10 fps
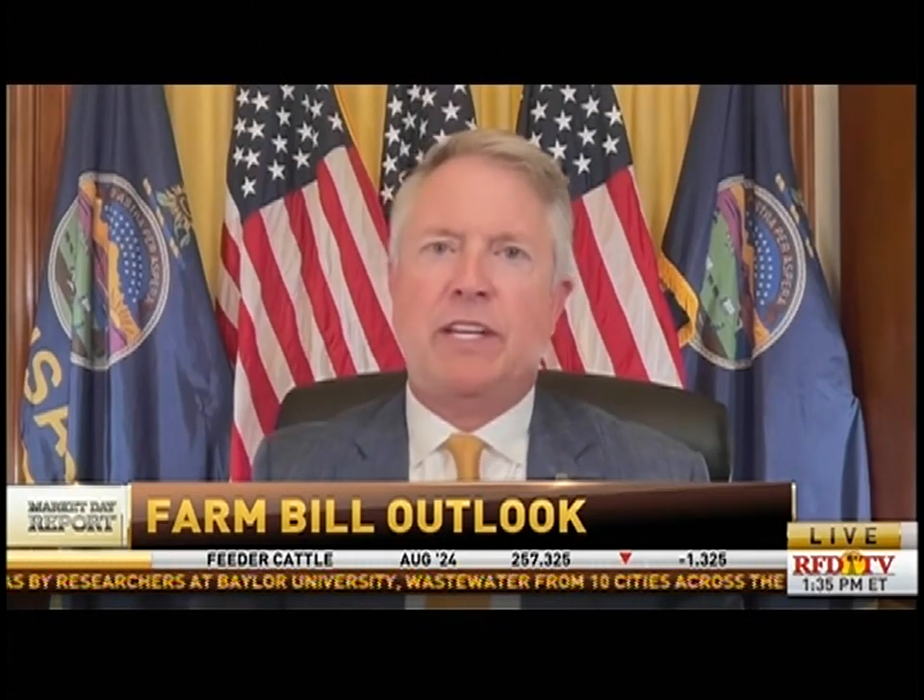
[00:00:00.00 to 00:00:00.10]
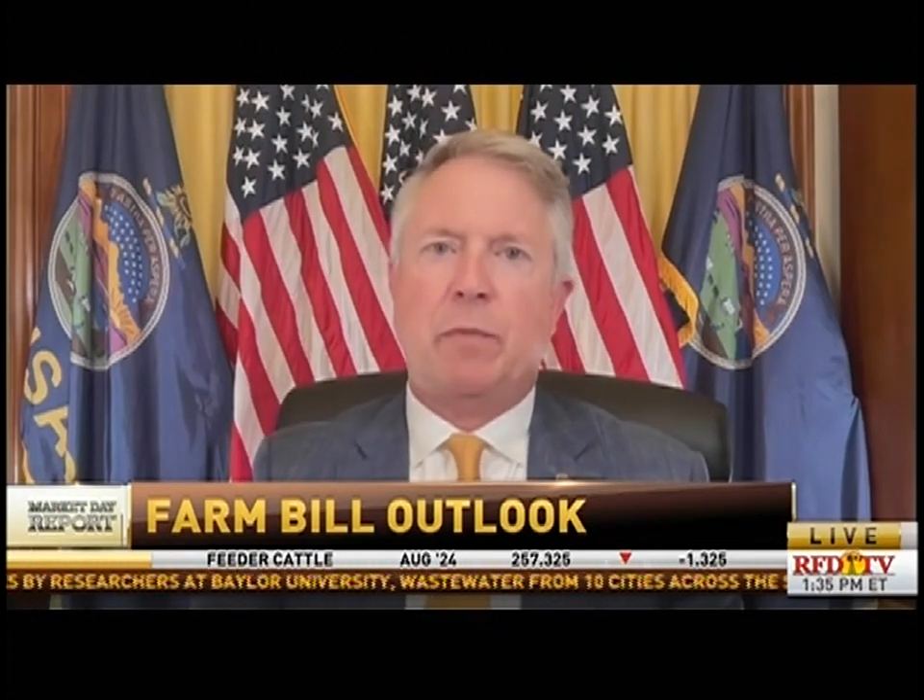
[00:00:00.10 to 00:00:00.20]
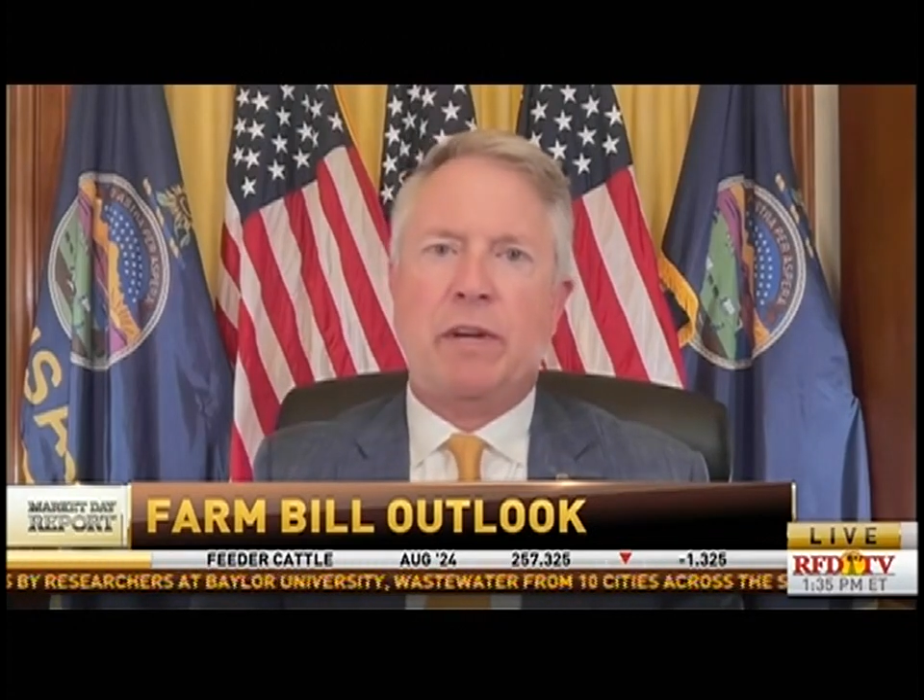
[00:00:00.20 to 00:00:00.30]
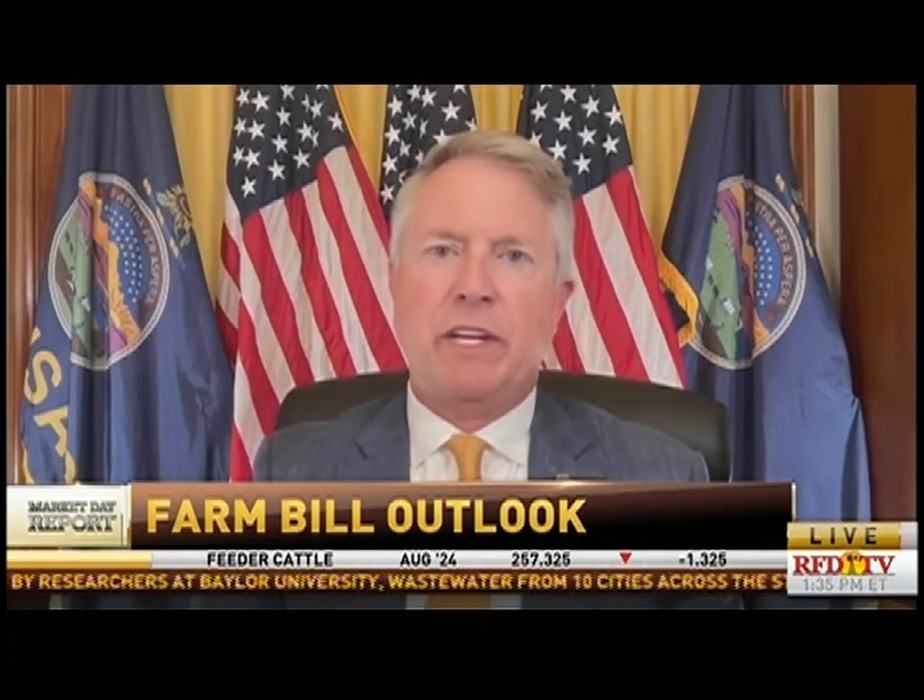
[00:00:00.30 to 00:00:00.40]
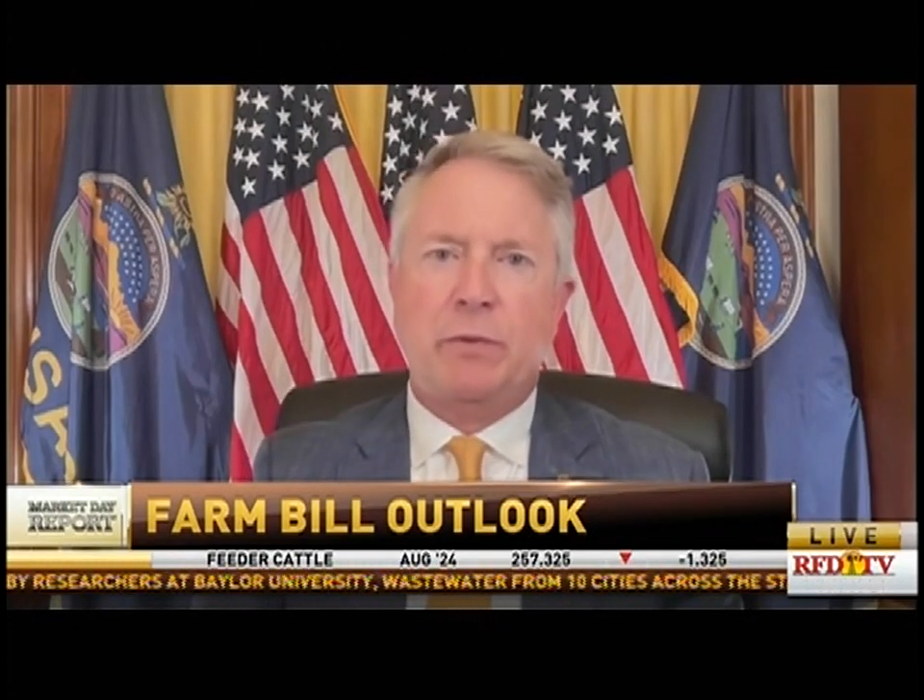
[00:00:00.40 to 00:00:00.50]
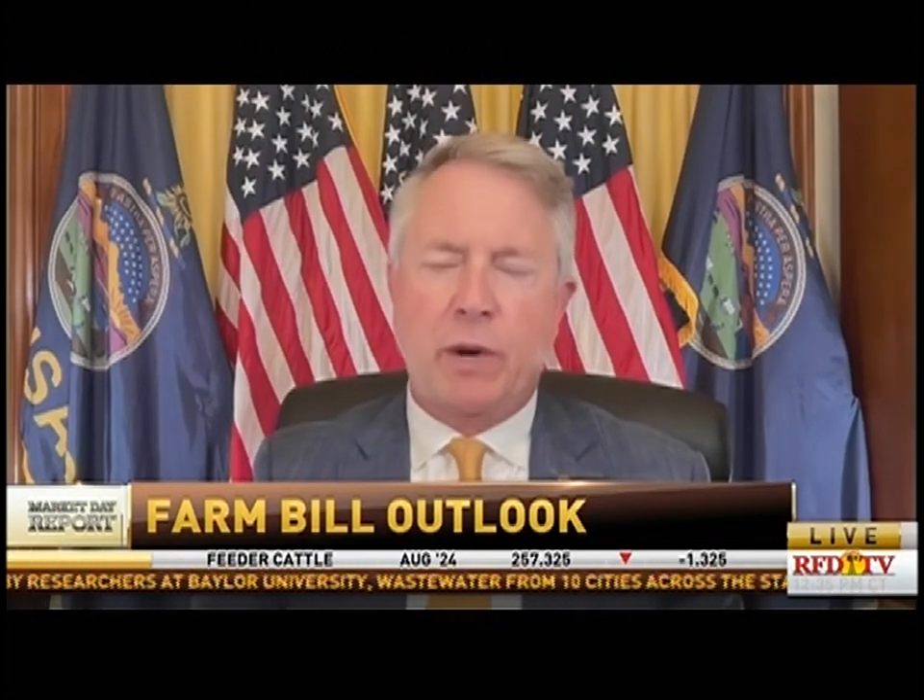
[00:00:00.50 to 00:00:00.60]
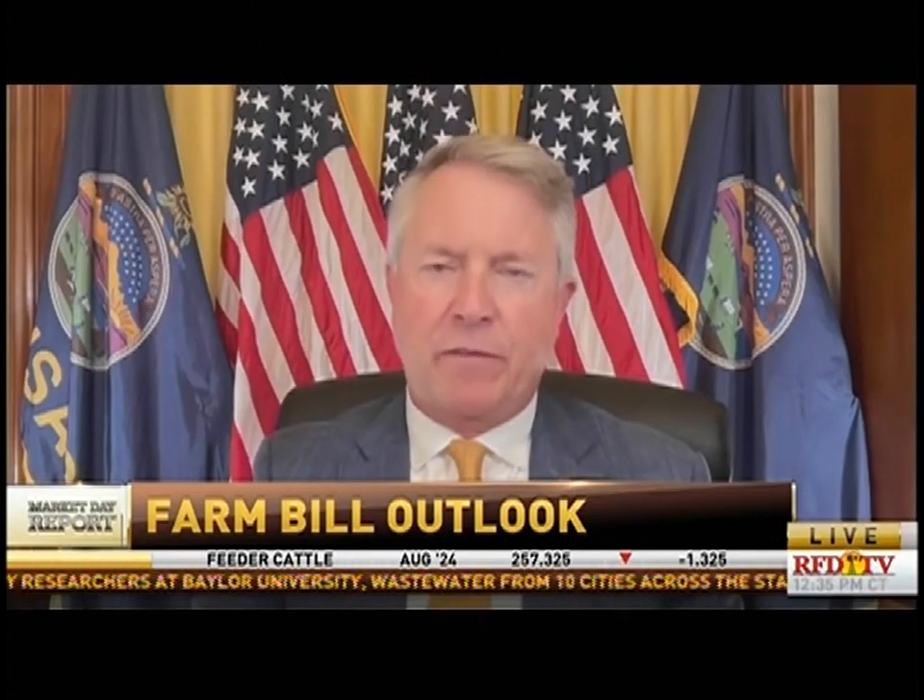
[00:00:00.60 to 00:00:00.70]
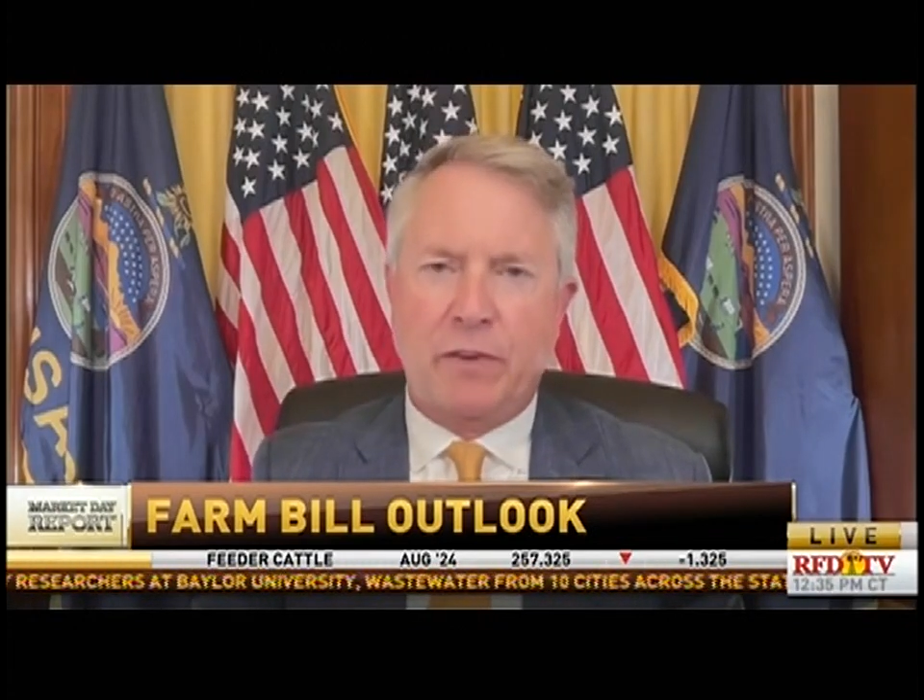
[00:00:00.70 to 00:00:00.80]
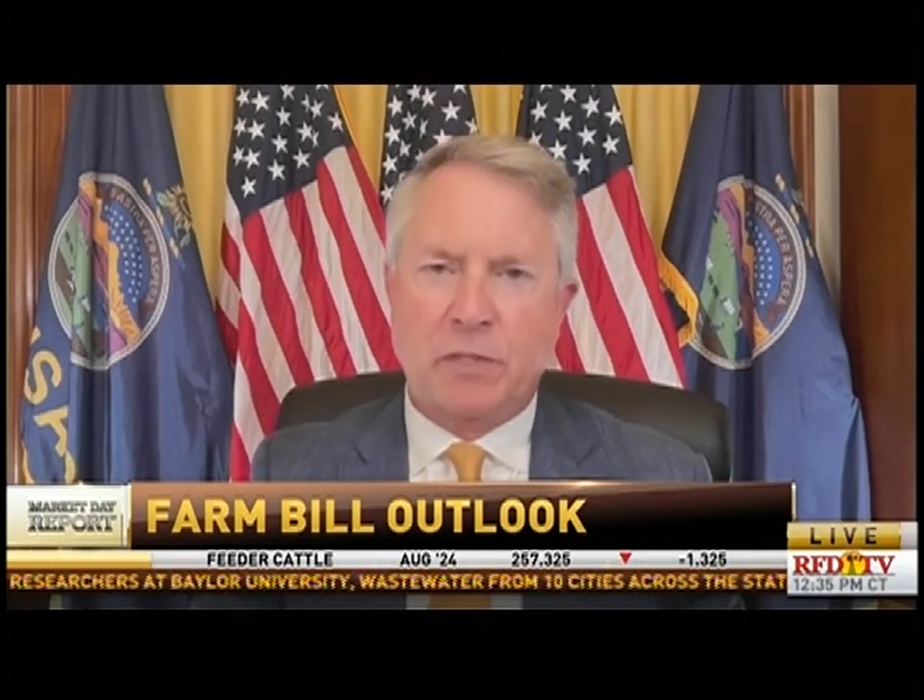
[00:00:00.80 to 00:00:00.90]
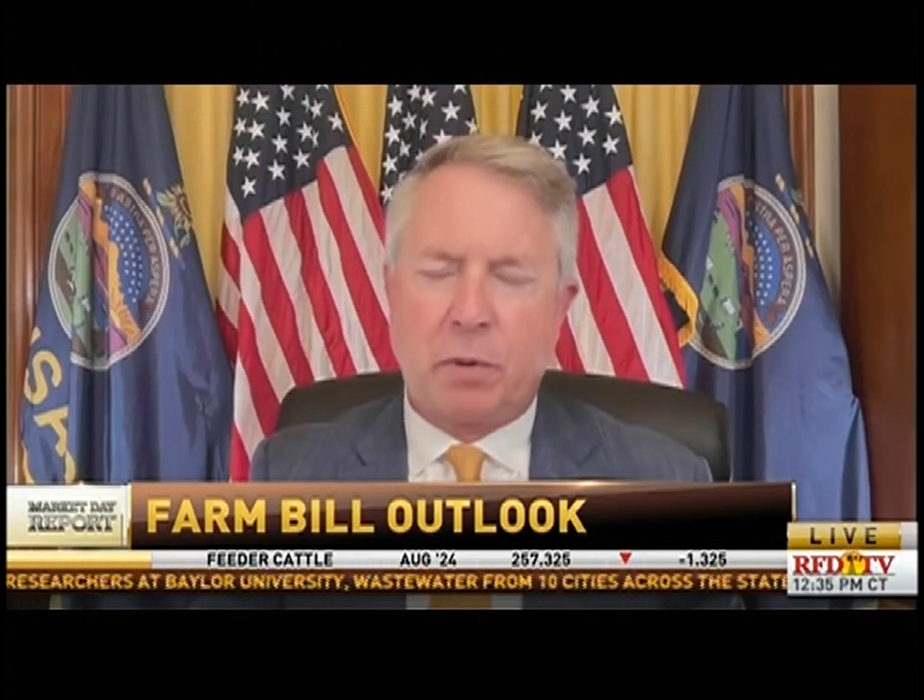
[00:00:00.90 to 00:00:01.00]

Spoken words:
that we need reference